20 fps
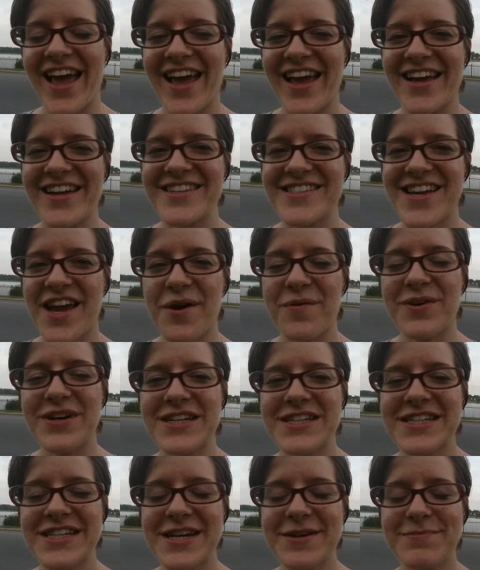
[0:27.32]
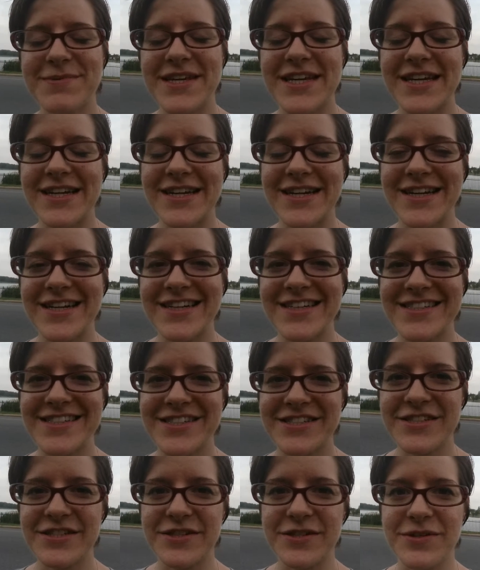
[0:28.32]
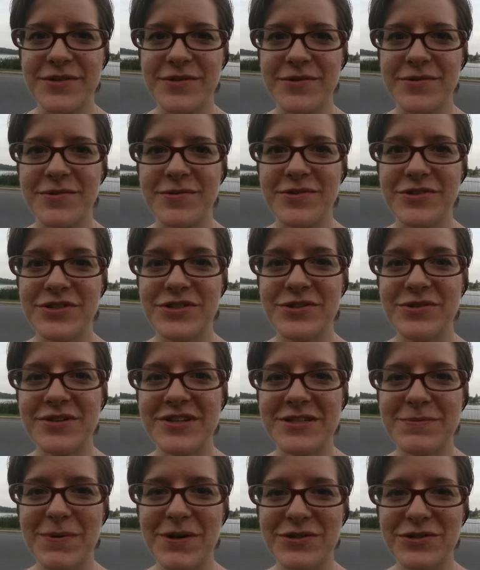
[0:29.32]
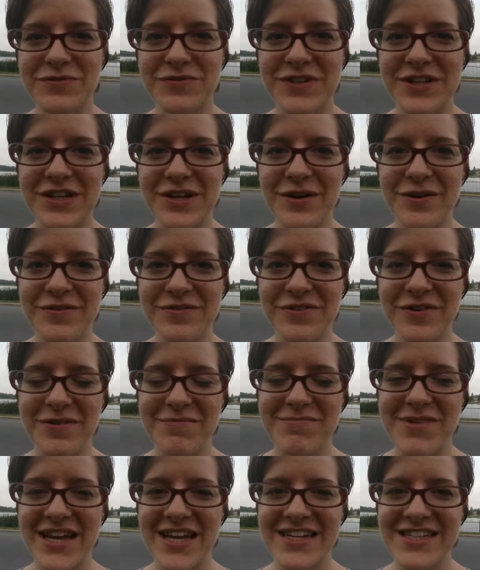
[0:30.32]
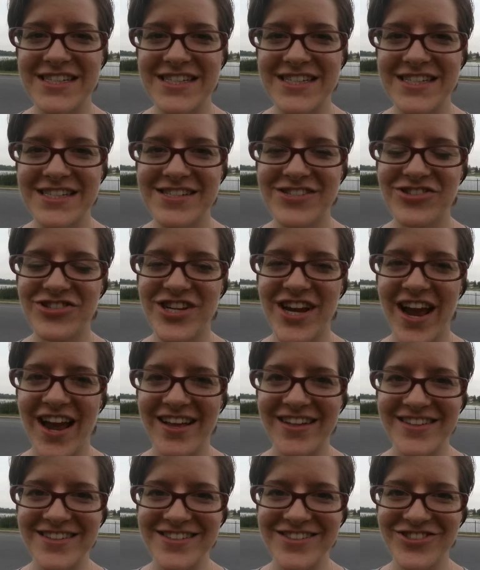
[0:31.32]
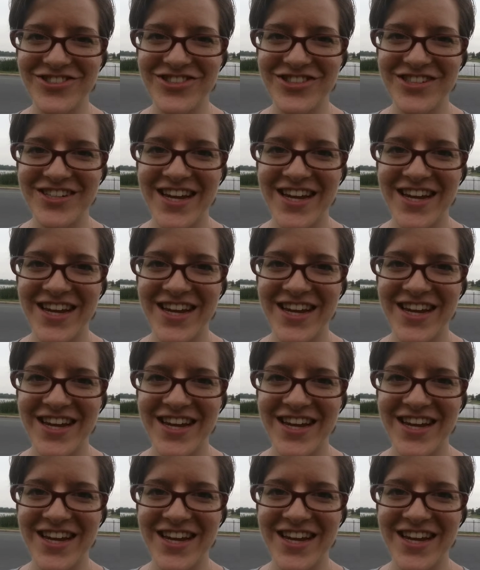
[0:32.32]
and I wanted to come here to shoot a special video for Mandy's challenge